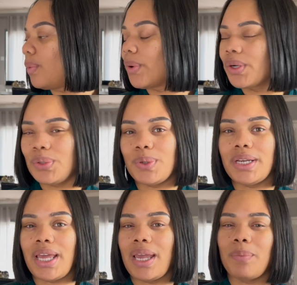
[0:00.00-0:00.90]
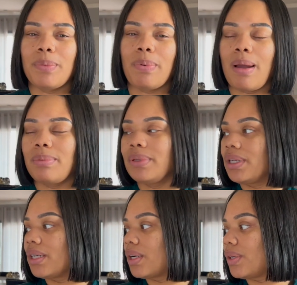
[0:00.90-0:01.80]
we're doing that and we're probably
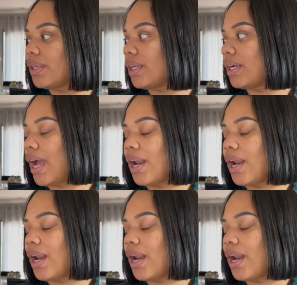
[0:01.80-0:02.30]
gonna go to dinner